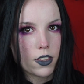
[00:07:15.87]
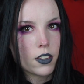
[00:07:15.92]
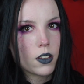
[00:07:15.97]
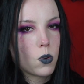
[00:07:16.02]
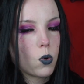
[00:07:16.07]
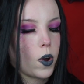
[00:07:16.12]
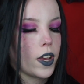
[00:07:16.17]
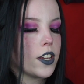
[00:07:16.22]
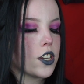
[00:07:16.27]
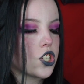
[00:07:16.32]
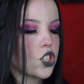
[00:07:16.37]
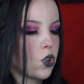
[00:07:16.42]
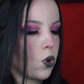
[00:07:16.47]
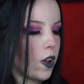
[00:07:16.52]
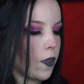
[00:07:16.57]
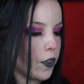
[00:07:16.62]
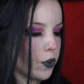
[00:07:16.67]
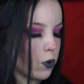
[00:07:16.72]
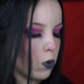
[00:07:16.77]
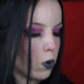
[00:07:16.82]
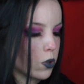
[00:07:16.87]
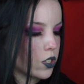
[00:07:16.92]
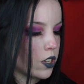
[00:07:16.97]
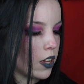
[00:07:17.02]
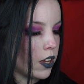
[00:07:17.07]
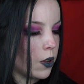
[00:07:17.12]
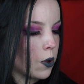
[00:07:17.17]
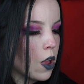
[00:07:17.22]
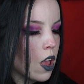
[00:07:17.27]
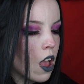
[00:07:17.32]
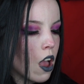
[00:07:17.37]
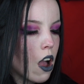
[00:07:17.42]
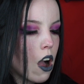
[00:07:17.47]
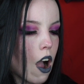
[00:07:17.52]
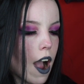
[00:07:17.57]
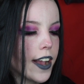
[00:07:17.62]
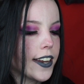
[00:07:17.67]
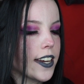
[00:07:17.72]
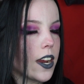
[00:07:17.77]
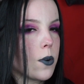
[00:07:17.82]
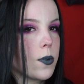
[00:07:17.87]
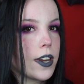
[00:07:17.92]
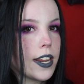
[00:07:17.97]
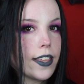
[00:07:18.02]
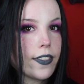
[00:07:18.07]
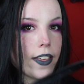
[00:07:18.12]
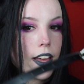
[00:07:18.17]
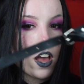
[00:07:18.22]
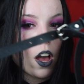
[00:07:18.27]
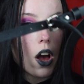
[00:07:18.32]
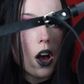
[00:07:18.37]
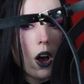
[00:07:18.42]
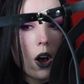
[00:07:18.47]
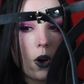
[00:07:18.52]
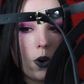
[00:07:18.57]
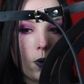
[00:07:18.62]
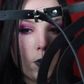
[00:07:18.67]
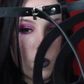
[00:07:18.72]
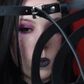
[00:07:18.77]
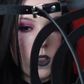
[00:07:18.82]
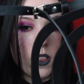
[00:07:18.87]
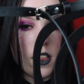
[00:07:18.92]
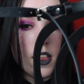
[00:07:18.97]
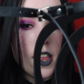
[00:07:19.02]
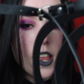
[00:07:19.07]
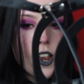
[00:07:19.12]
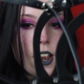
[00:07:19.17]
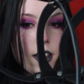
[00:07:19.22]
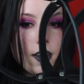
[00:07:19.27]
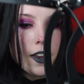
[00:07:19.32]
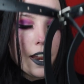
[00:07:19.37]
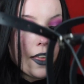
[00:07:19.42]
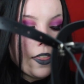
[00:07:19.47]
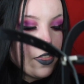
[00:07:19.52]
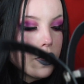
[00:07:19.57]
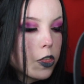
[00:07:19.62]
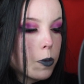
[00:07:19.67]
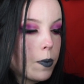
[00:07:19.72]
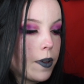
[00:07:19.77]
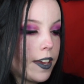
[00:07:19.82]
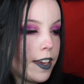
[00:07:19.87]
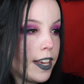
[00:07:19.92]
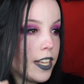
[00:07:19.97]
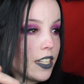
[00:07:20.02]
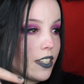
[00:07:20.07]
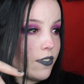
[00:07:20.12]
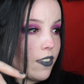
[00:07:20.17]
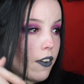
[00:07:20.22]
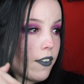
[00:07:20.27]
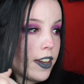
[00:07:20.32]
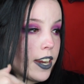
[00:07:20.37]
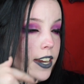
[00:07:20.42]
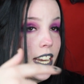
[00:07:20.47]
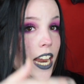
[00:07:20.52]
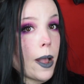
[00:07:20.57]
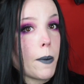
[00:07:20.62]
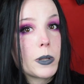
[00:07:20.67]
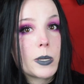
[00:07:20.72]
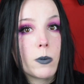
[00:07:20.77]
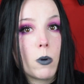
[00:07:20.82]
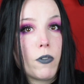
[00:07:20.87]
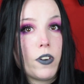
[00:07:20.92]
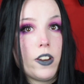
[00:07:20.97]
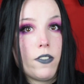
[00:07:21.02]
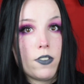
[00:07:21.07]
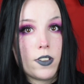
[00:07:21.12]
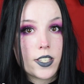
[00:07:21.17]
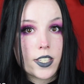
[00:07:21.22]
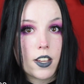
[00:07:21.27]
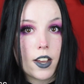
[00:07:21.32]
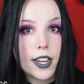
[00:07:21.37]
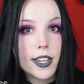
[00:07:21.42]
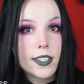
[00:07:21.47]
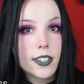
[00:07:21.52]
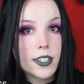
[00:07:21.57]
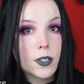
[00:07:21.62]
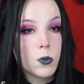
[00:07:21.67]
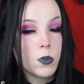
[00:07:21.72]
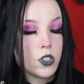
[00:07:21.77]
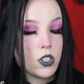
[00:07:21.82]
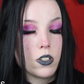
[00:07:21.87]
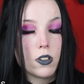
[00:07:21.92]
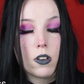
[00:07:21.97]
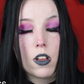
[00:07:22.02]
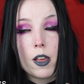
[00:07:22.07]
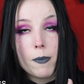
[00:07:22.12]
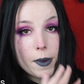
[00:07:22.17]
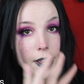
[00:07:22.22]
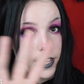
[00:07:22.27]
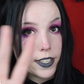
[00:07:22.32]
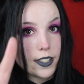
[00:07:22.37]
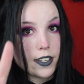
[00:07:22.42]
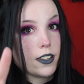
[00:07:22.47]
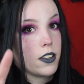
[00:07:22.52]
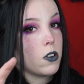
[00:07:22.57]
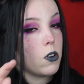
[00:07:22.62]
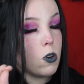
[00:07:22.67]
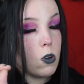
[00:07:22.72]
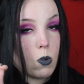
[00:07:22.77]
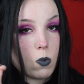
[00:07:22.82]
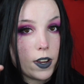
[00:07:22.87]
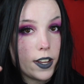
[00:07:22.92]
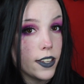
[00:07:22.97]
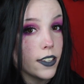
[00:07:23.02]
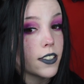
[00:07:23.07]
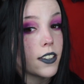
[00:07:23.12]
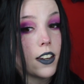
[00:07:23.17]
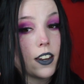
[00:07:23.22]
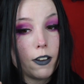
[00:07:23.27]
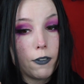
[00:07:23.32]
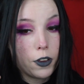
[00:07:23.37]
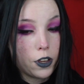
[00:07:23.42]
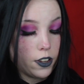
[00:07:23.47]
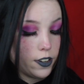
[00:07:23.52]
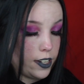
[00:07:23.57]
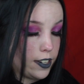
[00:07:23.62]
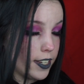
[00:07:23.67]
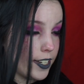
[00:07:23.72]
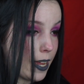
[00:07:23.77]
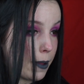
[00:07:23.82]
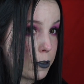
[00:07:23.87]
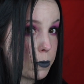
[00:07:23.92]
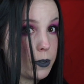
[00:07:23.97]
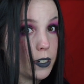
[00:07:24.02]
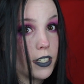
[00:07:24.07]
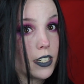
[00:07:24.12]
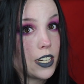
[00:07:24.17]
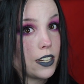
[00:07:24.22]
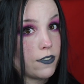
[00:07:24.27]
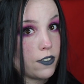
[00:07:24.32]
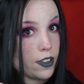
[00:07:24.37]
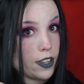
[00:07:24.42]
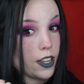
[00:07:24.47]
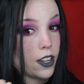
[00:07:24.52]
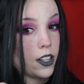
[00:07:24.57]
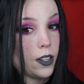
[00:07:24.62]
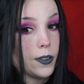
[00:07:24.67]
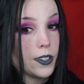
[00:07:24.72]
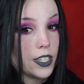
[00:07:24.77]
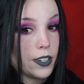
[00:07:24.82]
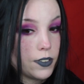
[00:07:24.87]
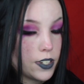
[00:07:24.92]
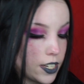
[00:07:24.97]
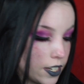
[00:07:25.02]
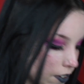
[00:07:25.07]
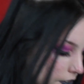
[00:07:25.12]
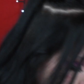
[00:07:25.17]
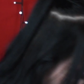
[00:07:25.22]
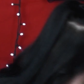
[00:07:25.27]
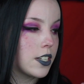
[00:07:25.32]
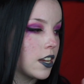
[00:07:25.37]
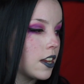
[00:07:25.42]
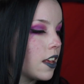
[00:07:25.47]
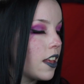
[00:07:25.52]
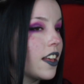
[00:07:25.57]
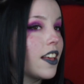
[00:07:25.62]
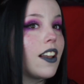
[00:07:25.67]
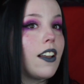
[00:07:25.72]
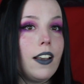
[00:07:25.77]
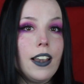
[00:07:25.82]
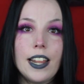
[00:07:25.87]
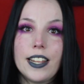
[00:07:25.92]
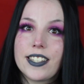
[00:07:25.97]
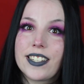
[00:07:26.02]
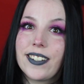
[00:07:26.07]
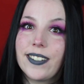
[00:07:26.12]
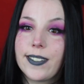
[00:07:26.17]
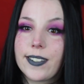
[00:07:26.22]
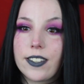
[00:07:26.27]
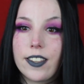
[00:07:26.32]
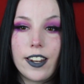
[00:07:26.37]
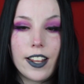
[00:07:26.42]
quite short in the torso. I don't need that whole length, but it is very adaptable for different sizes, which is amazing. Always love a good adaptability for inclusivity. Let's get on to the